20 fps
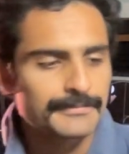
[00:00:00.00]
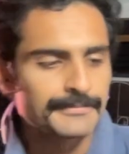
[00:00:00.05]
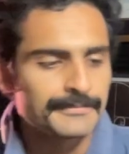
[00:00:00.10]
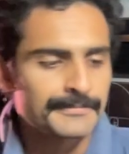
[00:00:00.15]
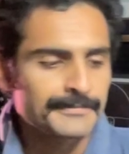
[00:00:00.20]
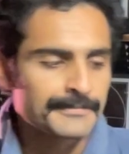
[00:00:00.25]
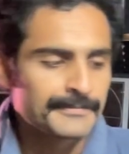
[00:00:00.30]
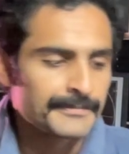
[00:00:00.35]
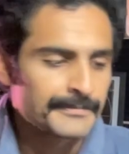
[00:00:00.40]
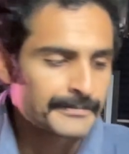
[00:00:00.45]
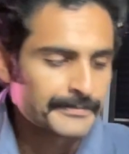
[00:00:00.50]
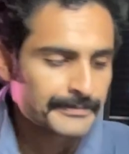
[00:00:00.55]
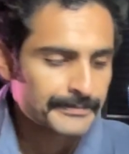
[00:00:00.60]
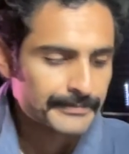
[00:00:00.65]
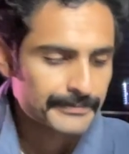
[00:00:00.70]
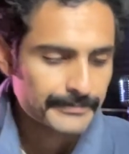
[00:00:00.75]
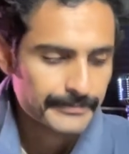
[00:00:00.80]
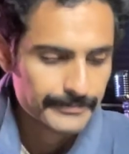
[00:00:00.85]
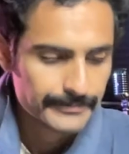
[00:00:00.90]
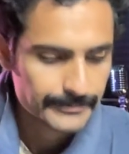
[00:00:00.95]

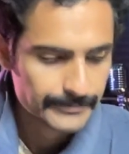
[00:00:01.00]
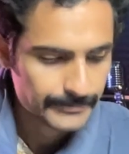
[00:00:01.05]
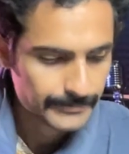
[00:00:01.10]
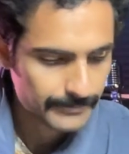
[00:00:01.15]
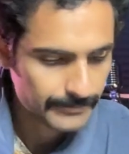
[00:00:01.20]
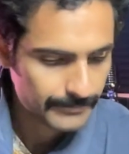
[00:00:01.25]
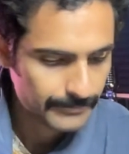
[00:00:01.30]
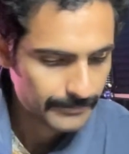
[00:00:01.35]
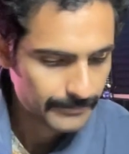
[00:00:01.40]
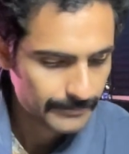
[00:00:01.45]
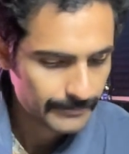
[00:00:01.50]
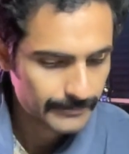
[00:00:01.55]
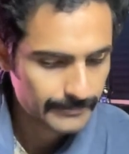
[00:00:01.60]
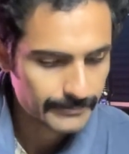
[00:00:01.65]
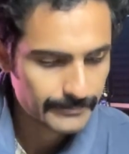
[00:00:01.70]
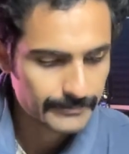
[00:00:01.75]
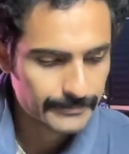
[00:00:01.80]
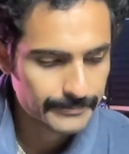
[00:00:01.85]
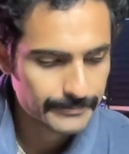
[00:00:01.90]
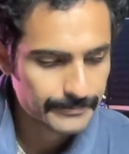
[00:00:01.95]

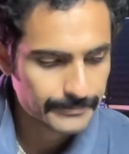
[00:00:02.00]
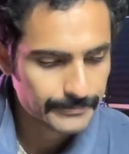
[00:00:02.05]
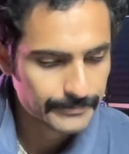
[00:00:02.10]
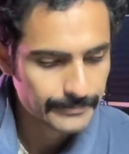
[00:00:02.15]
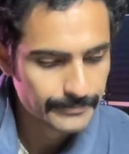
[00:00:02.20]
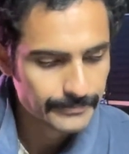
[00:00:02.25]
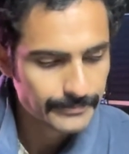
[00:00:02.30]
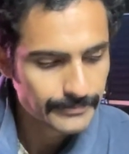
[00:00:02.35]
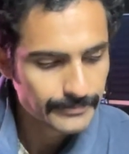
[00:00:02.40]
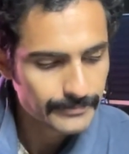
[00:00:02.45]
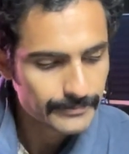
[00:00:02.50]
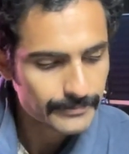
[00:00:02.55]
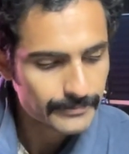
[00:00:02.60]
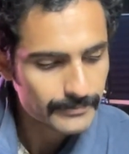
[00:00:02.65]
No one is speaking in this clip.